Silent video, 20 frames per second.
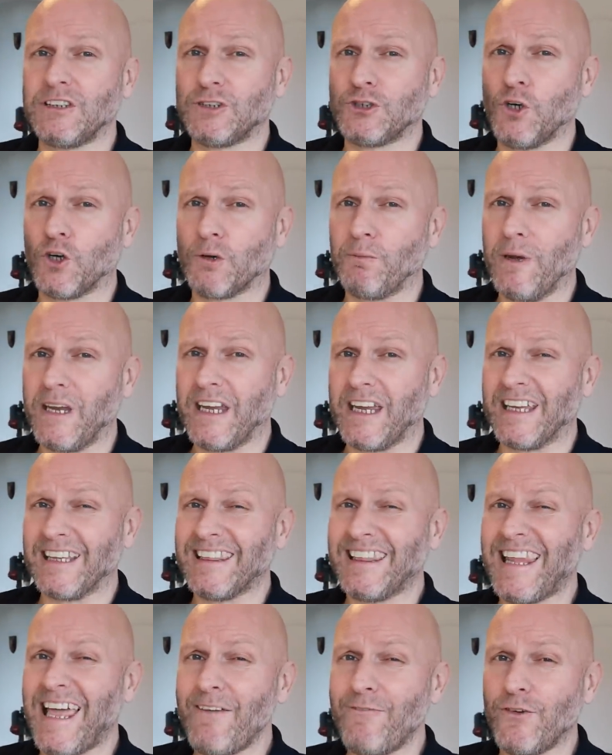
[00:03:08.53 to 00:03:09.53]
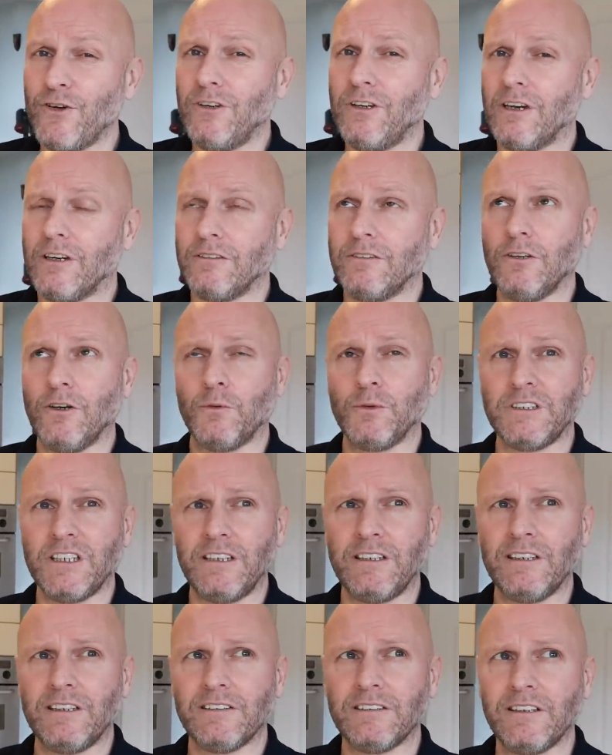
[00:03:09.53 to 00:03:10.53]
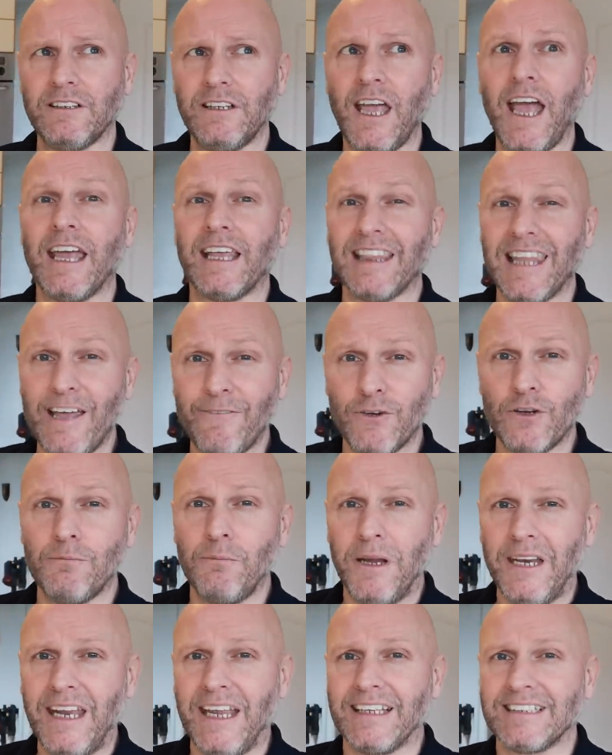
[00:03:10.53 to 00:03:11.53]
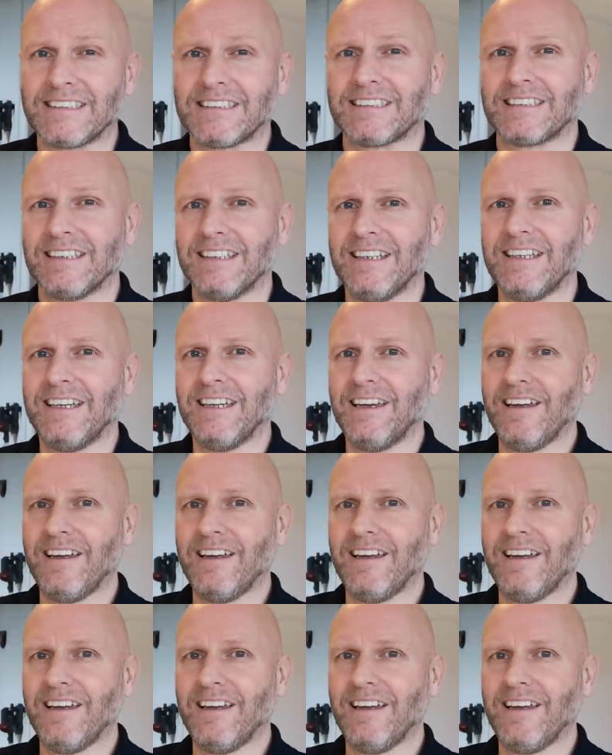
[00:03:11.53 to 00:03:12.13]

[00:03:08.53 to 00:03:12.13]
It took me 11 minutes.